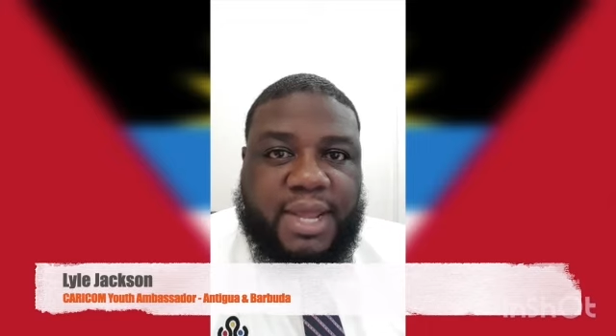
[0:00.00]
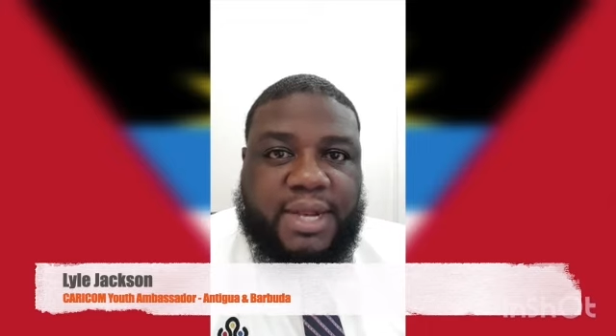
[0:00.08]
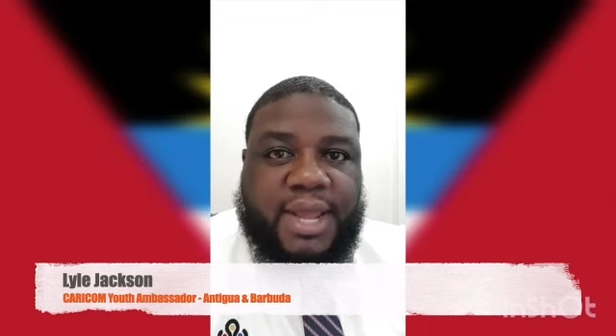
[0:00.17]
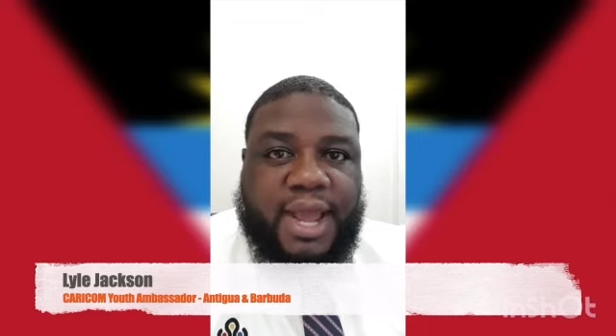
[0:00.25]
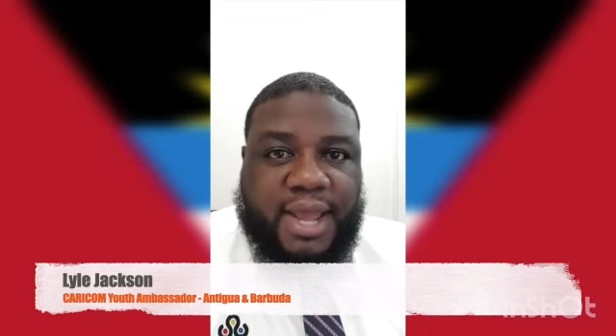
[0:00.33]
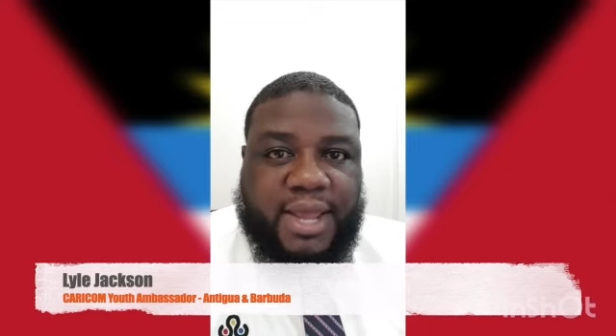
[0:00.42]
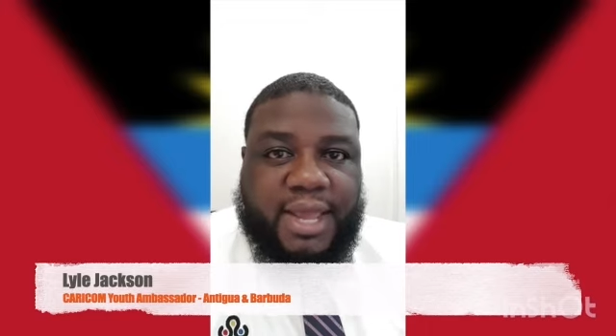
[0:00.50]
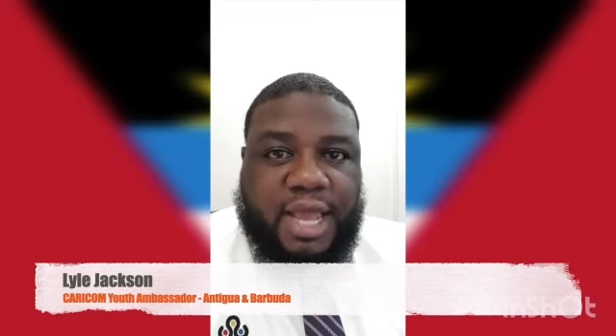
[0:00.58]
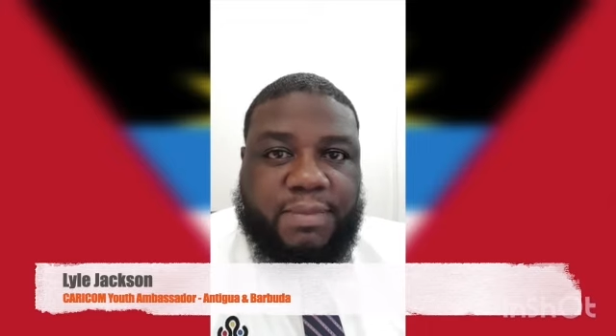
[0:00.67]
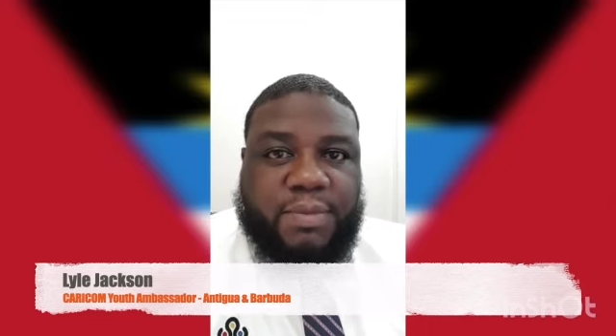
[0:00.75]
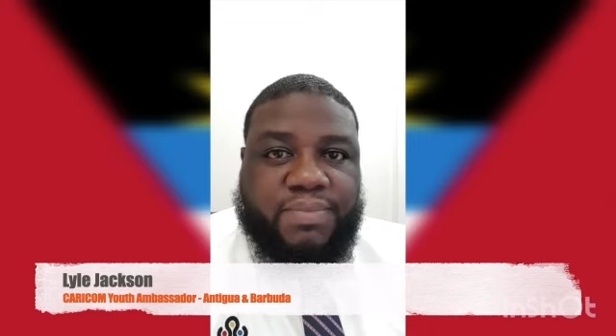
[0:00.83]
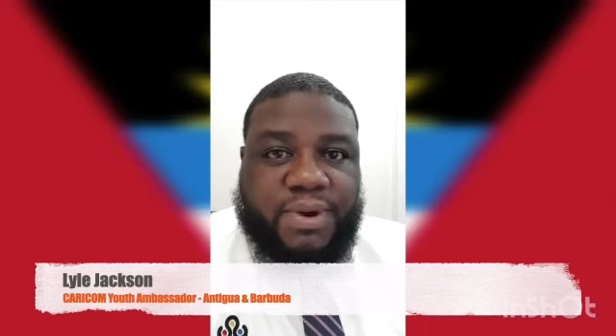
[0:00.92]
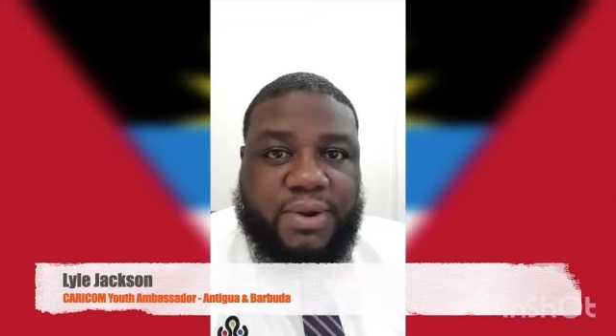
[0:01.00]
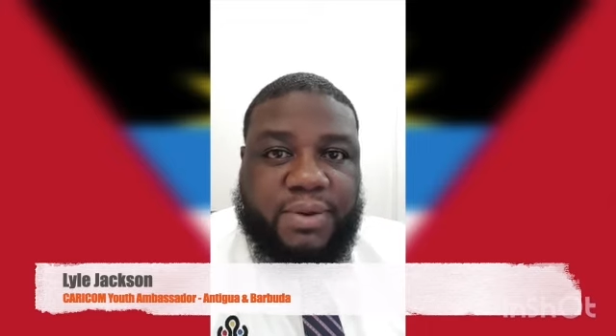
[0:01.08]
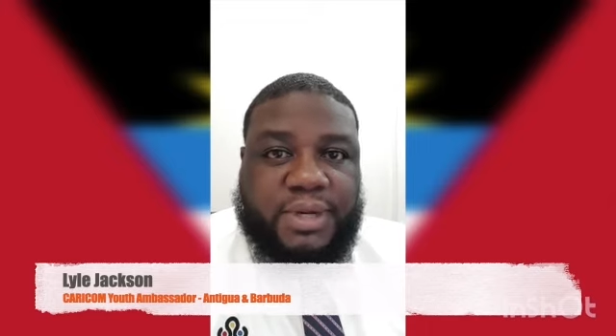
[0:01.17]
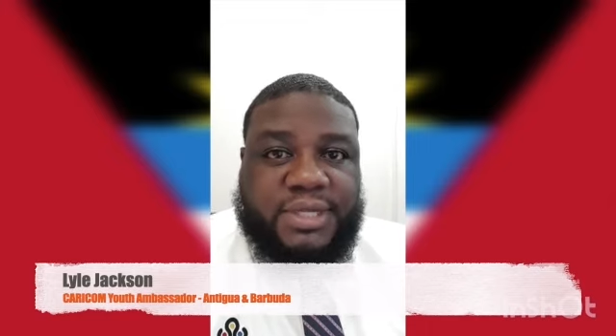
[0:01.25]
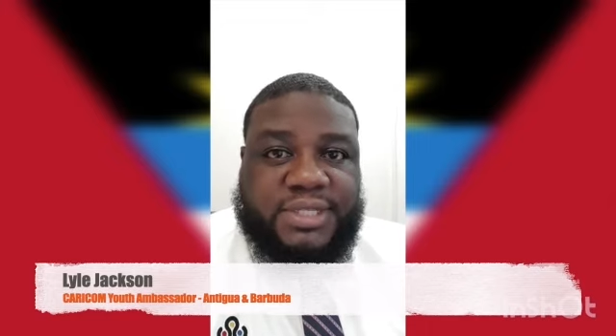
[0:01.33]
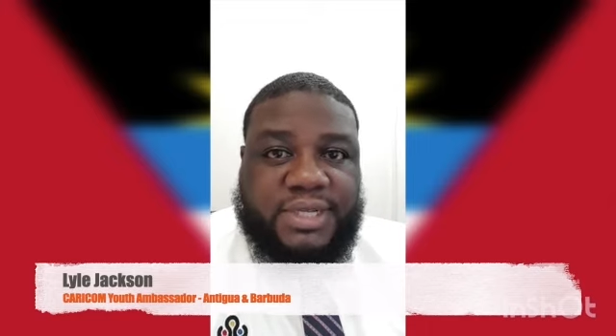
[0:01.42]
and I am a
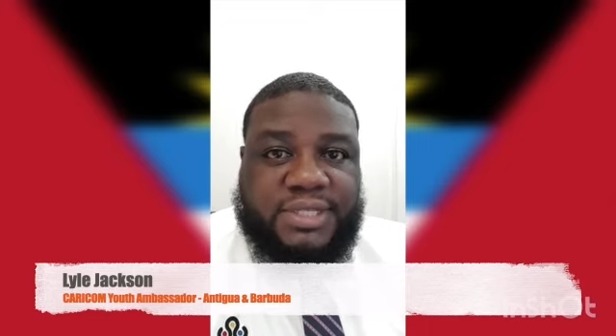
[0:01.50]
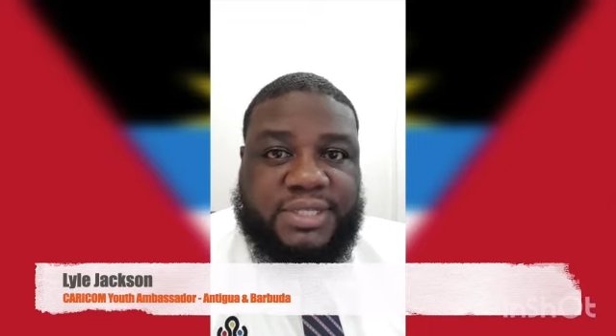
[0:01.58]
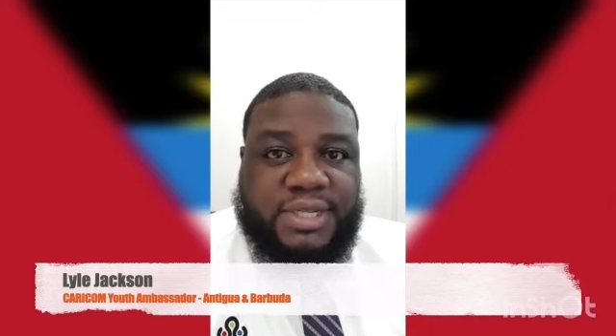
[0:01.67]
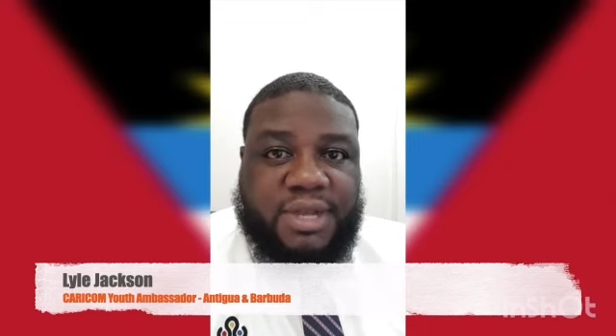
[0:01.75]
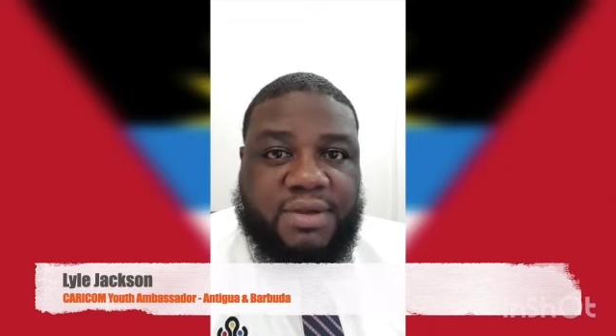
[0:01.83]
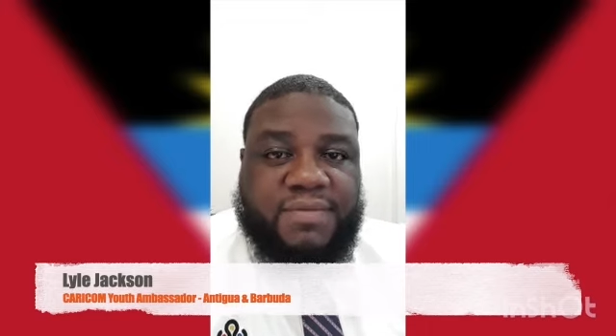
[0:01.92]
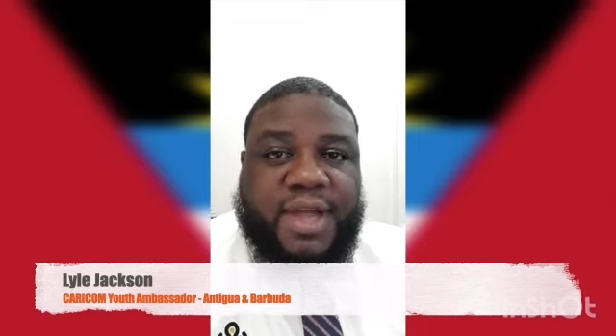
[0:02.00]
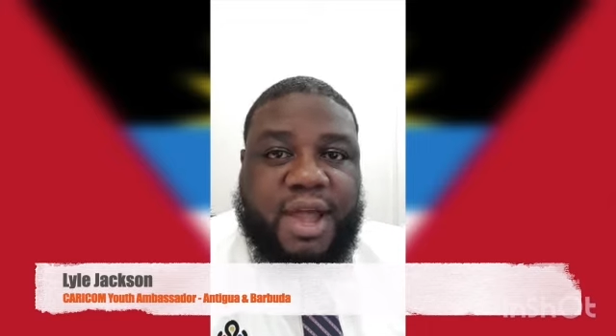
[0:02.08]
proud citizen of